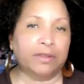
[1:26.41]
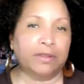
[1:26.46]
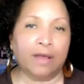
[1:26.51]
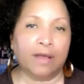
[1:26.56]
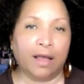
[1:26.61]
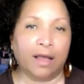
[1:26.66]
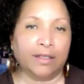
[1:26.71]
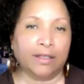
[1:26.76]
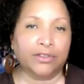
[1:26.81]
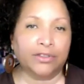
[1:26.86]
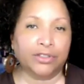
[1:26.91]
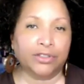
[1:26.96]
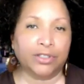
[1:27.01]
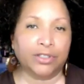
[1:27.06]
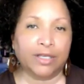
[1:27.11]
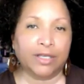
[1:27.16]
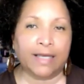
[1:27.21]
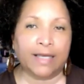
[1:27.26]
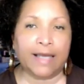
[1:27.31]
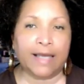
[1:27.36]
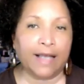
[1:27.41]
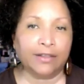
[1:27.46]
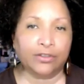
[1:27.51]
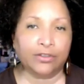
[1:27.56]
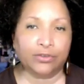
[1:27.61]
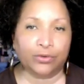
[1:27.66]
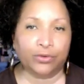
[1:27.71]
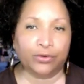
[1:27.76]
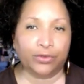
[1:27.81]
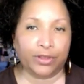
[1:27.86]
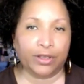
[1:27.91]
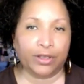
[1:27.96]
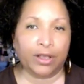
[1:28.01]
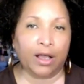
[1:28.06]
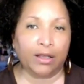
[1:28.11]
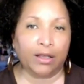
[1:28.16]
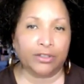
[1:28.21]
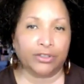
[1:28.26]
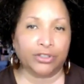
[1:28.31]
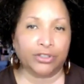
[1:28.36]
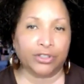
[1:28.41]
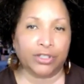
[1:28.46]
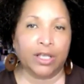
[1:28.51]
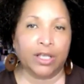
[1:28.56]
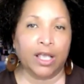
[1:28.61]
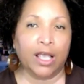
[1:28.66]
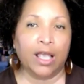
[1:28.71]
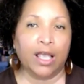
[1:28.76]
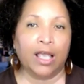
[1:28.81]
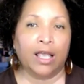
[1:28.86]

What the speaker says: mythology, and astrotheology